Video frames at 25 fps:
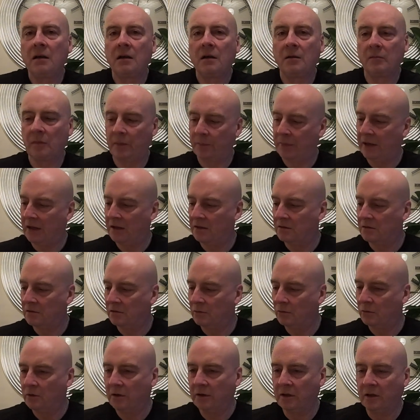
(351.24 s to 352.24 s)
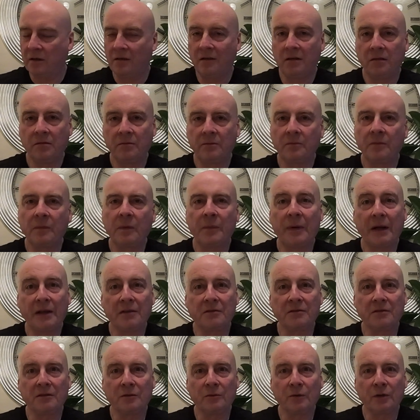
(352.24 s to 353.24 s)
my pen's not working. My pen's
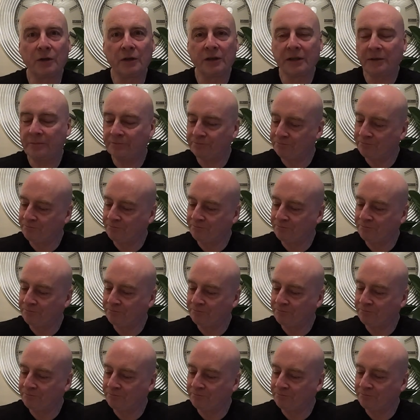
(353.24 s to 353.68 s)
not working.